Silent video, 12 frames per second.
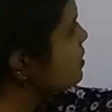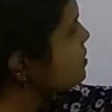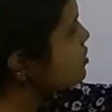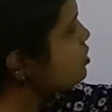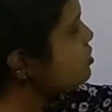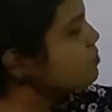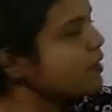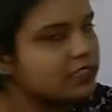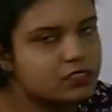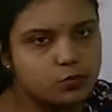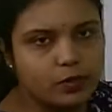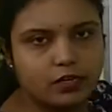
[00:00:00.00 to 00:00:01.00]
this is also
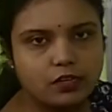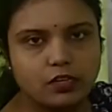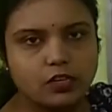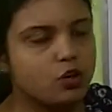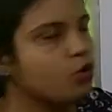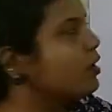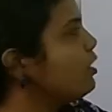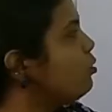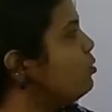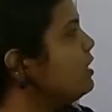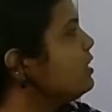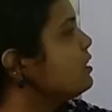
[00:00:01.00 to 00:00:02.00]
-1. Okay,
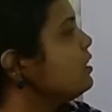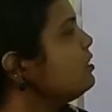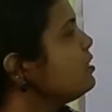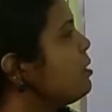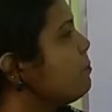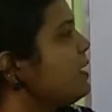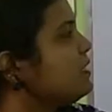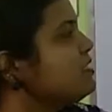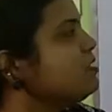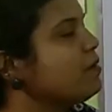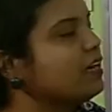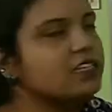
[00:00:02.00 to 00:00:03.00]
only the plus
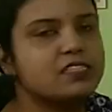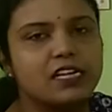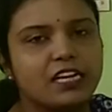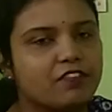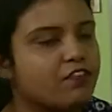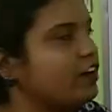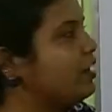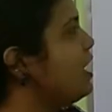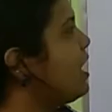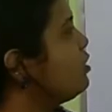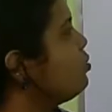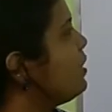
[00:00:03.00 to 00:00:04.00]
and minus are different.
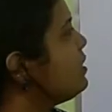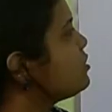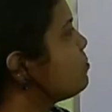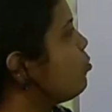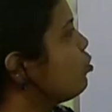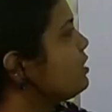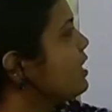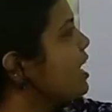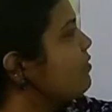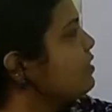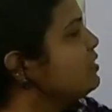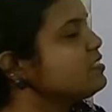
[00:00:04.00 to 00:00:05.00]
Otherwise, both are
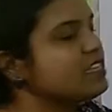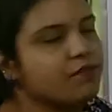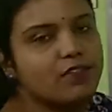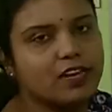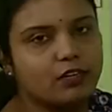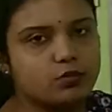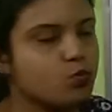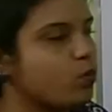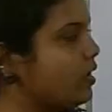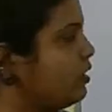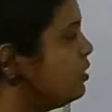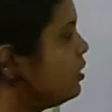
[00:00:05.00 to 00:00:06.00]
having the same values,
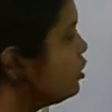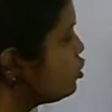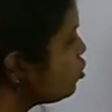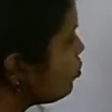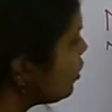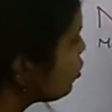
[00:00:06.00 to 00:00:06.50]
1. So we